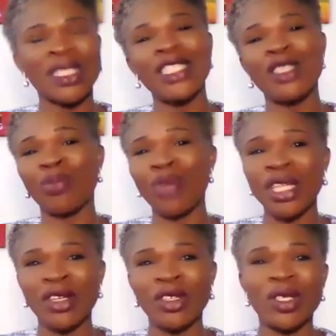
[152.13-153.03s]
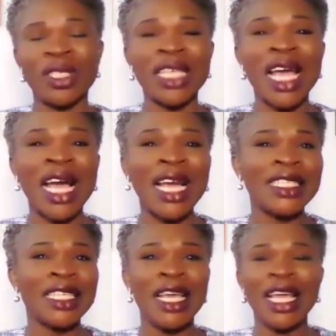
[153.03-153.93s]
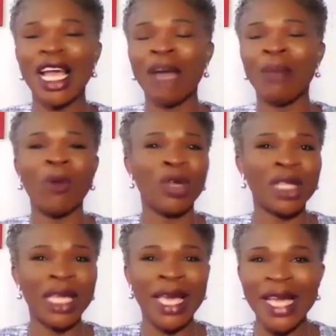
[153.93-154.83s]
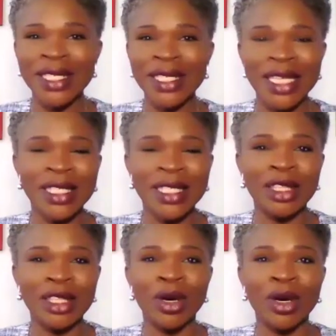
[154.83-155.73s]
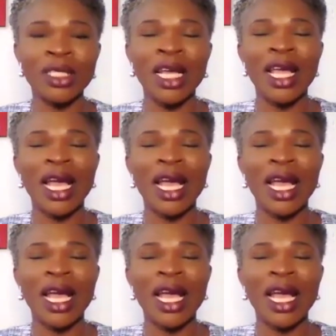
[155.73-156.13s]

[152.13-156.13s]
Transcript: since reading on your site about what the case center does